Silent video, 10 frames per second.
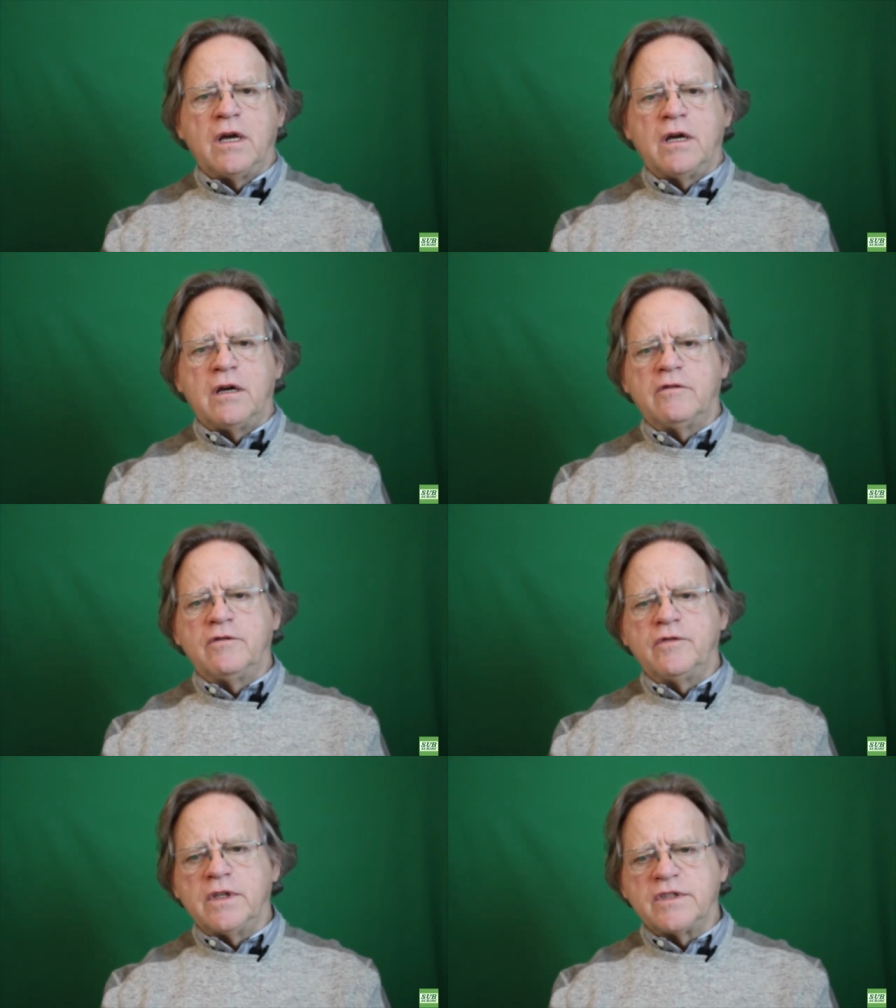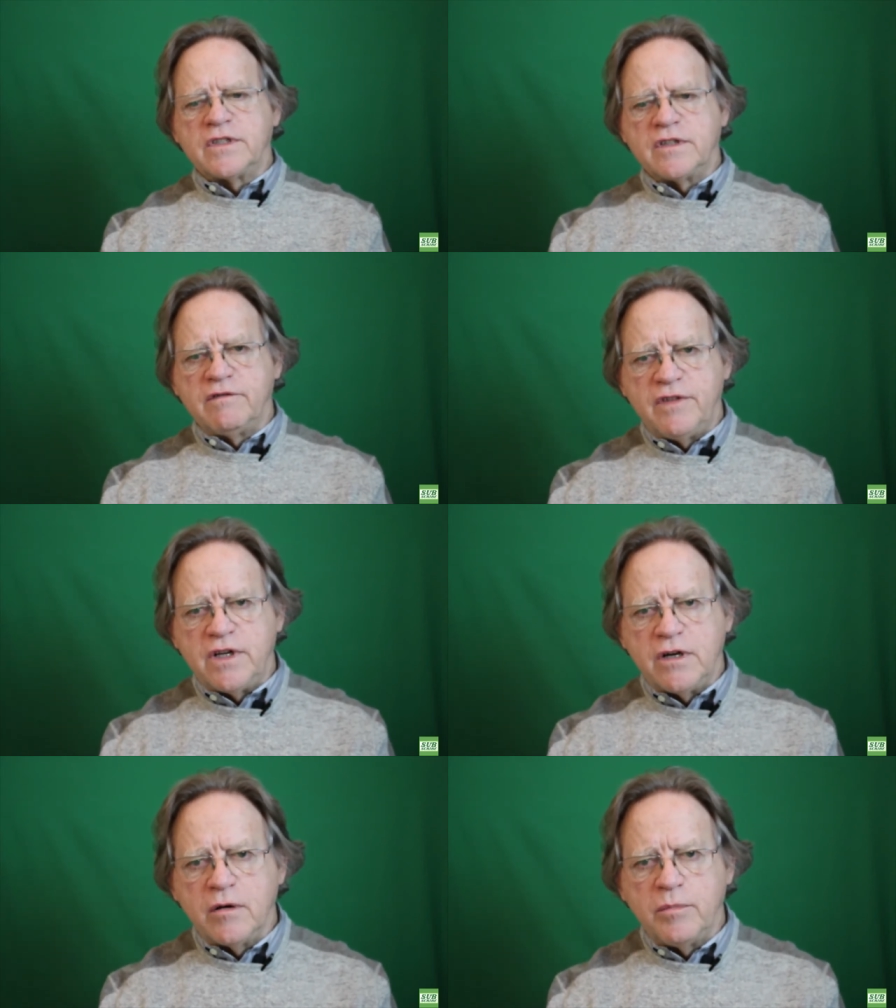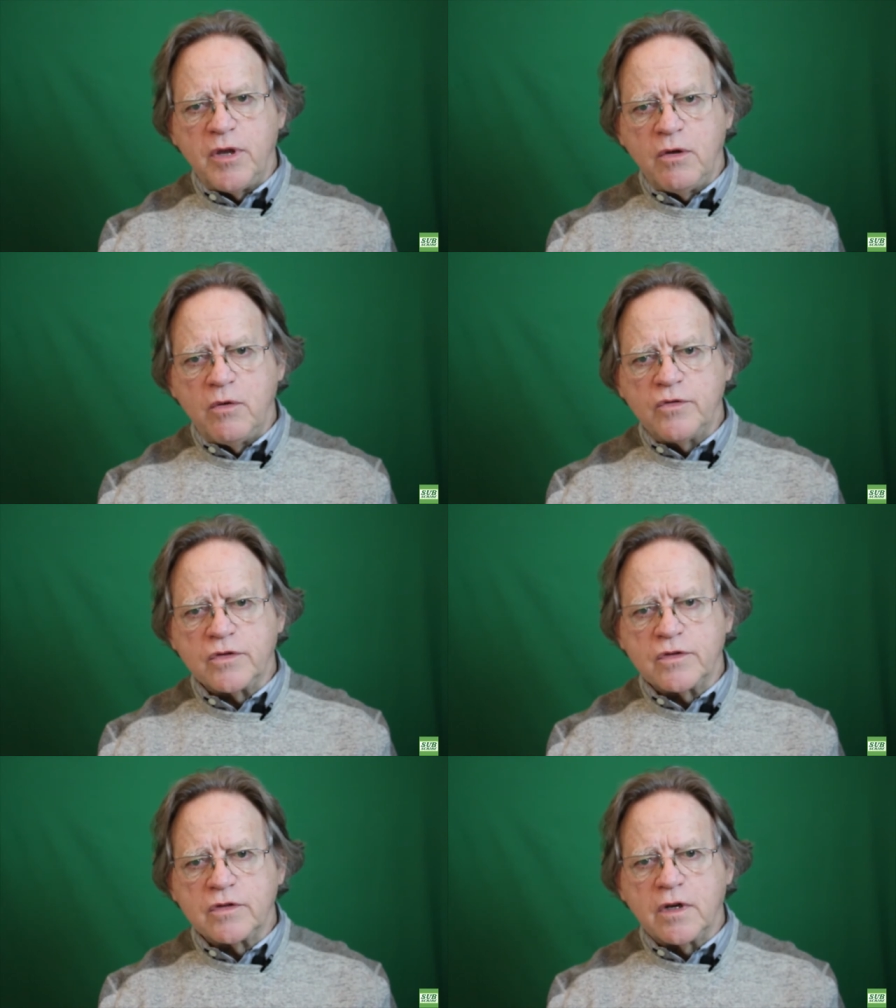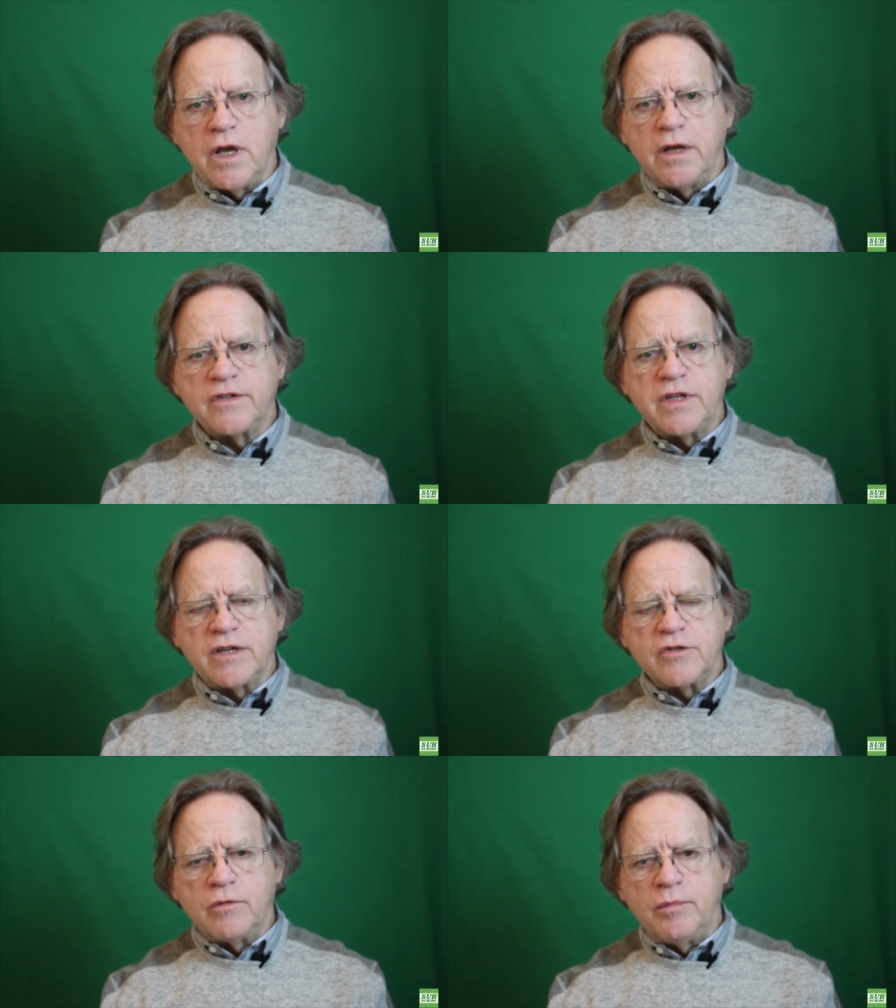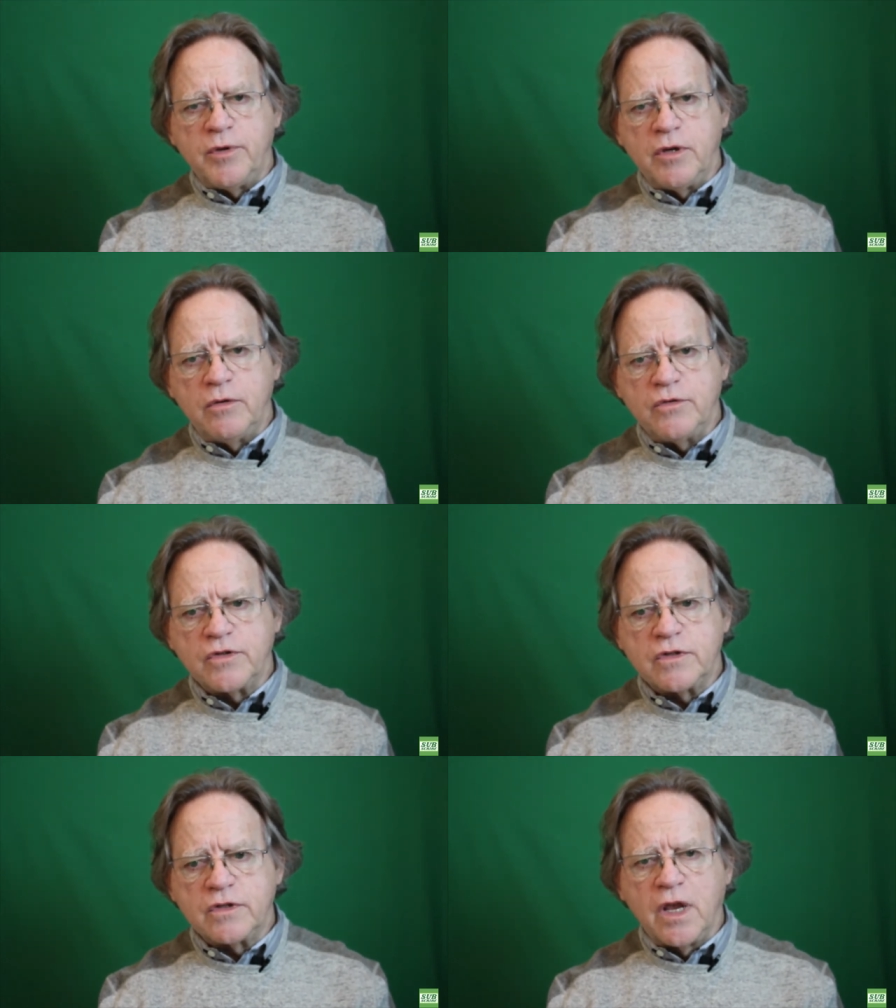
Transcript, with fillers: of severe abuse, uh, sexual abuse